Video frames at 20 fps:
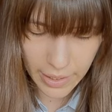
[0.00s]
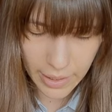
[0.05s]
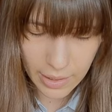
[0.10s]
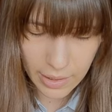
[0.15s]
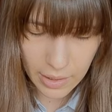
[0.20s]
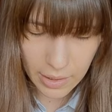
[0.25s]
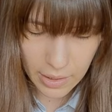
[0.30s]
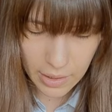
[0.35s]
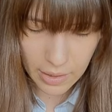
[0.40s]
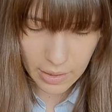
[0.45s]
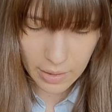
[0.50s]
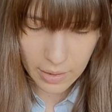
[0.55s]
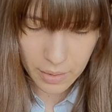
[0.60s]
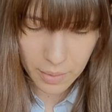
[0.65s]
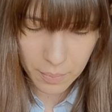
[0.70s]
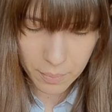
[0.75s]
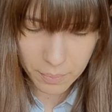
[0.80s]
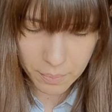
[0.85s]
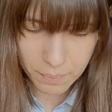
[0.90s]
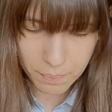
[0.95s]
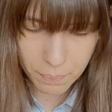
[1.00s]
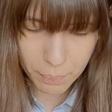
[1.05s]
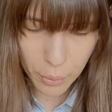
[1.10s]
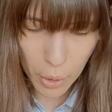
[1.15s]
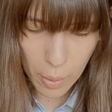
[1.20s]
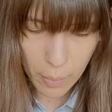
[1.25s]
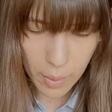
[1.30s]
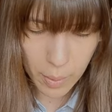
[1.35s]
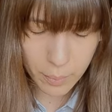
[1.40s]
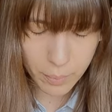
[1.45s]
like
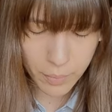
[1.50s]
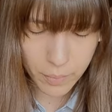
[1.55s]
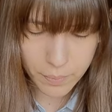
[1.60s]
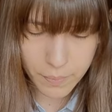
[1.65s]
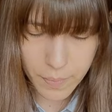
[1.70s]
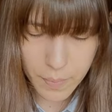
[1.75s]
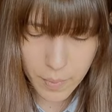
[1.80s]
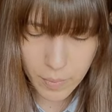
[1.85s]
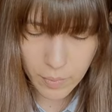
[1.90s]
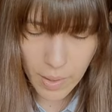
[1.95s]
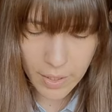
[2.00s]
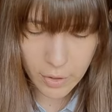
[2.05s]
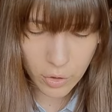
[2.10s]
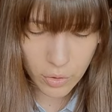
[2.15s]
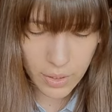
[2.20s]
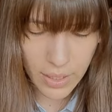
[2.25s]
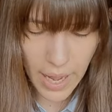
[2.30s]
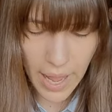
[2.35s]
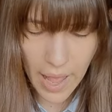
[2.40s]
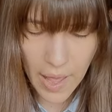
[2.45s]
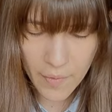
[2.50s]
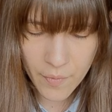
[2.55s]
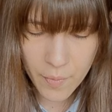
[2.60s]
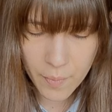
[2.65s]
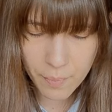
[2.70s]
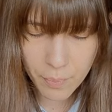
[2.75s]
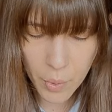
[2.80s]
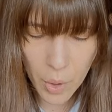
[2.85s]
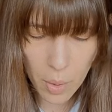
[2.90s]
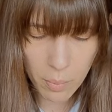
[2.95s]
problem. I don't
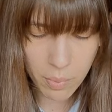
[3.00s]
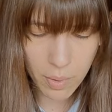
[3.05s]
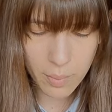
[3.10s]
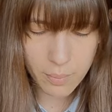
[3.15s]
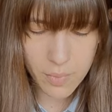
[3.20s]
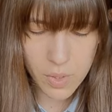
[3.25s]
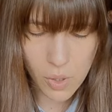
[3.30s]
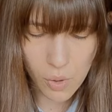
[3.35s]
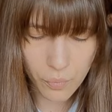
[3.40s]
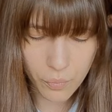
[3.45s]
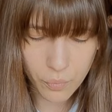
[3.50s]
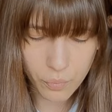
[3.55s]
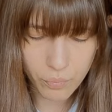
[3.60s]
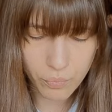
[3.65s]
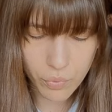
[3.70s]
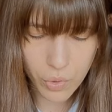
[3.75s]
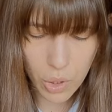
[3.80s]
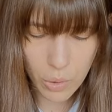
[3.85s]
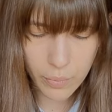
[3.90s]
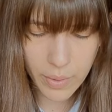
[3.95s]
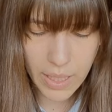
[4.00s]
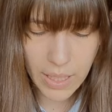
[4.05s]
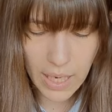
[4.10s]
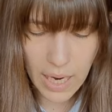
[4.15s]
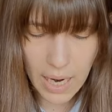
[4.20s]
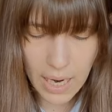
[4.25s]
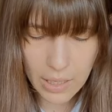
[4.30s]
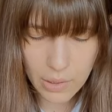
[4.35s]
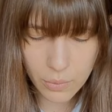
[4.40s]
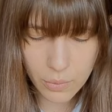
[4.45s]
have problems of growing
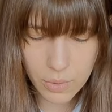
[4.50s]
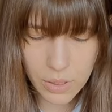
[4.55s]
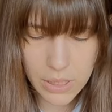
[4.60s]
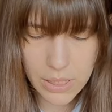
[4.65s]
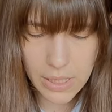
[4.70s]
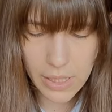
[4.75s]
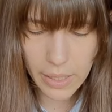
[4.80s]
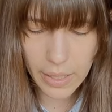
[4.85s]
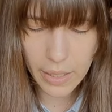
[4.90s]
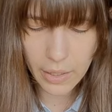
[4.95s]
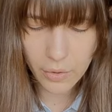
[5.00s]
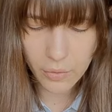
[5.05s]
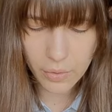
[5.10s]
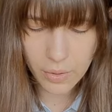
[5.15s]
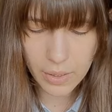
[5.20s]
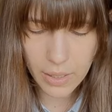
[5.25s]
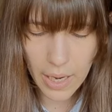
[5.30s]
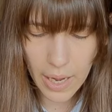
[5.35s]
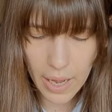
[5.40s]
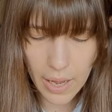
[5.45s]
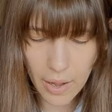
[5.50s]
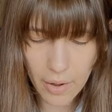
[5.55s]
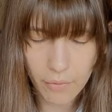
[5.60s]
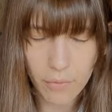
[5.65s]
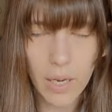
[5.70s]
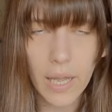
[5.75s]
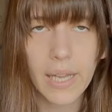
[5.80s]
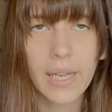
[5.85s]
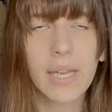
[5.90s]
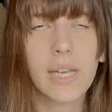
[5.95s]
out. I don't
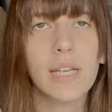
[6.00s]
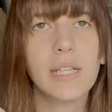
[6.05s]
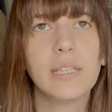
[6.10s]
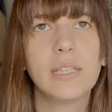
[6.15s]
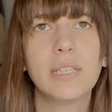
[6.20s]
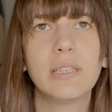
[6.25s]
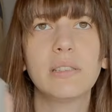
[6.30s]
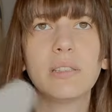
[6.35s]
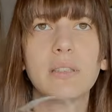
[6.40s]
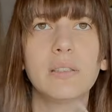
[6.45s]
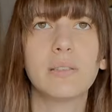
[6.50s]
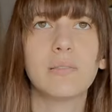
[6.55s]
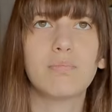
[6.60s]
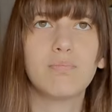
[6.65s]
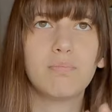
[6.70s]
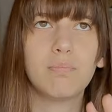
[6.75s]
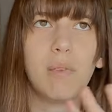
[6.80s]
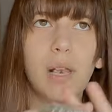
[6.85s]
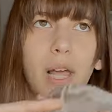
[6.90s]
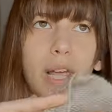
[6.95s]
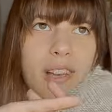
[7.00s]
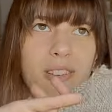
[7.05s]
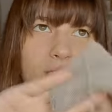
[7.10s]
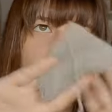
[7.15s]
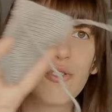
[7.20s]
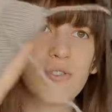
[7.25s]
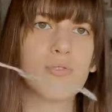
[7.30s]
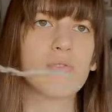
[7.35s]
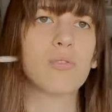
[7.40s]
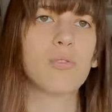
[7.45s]
have, like, it didn't like
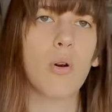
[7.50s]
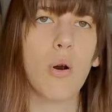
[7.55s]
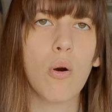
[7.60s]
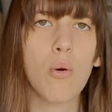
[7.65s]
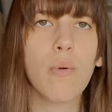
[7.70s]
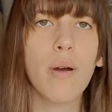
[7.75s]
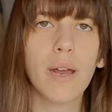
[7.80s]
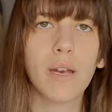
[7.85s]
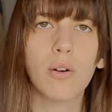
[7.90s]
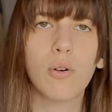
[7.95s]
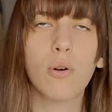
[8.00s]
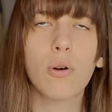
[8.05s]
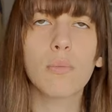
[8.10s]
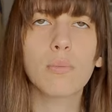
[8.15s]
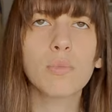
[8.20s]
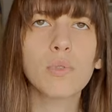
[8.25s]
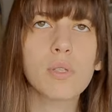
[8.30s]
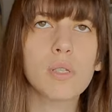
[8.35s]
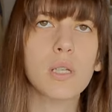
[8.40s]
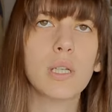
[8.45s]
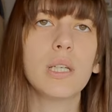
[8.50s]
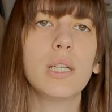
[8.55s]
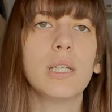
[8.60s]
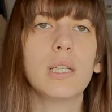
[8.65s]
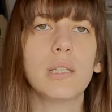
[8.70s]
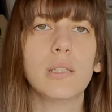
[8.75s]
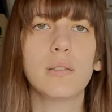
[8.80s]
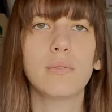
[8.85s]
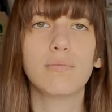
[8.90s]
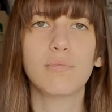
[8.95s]
grow
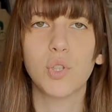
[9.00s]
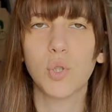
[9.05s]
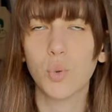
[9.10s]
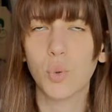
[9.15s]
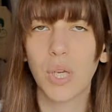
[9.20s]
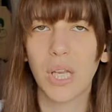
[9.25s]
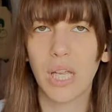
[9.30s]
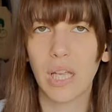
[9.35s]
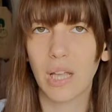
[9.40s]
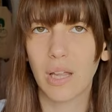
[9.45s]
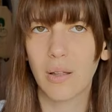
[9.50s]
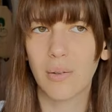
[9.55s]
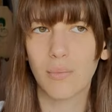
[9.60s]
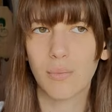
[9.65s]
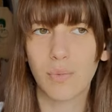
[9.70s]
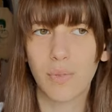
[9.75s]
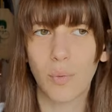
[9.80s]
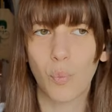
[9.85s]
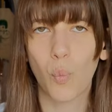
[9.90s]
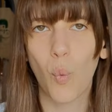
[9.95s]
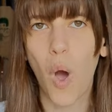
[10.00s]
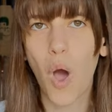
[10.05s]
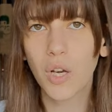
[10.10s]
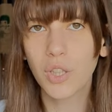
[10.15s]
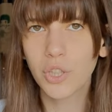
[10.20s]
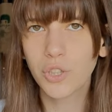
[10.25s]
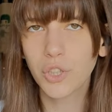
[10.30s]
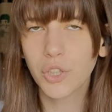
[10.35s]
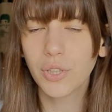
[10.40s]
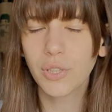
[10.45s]
enormously during the
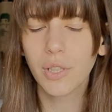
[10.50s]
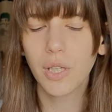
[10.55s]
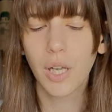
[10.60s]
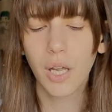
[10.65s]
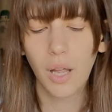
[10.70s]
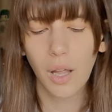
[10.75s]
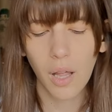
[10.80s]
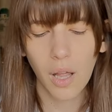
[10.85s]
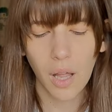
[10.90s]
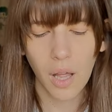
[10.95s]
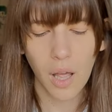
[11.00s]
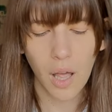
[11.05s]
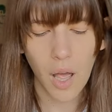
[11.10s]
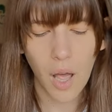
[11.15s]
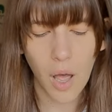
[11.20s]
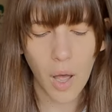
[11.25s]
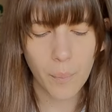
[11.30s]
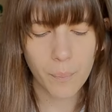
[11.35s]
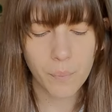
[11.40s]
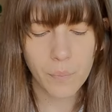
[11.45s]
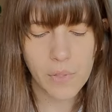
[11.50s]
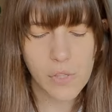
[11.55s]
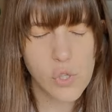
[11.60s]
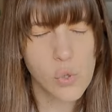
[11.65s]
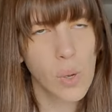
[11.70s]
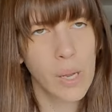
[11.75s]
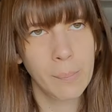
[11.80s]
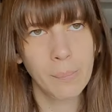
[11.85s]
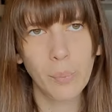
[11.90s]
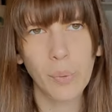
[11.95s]
wash.
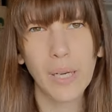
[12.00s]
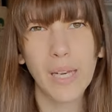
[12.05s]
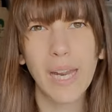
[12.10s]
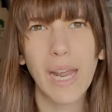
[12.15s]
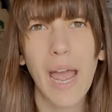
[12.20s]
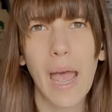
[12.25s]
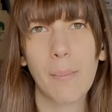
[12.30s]
So I'm pretty